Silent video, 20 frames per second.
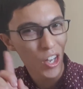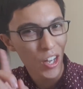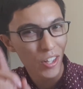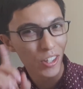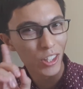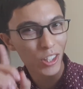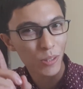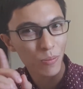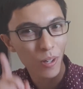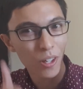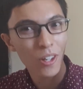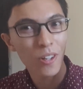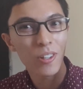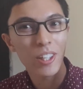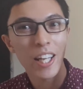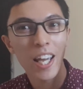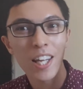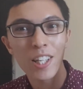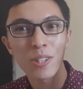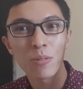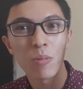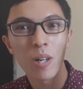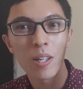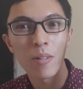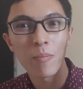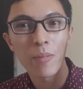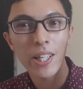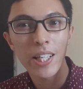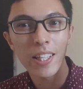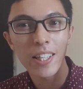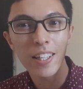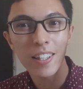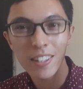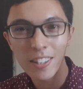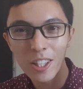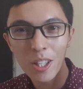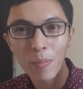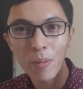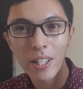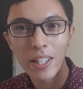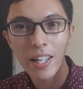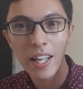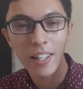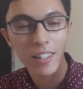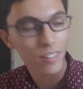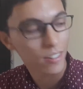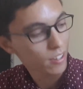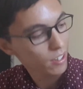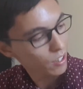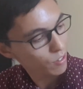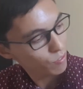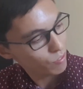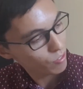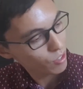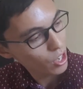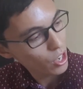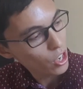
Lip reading: this one only has one meaning, a little bit negative.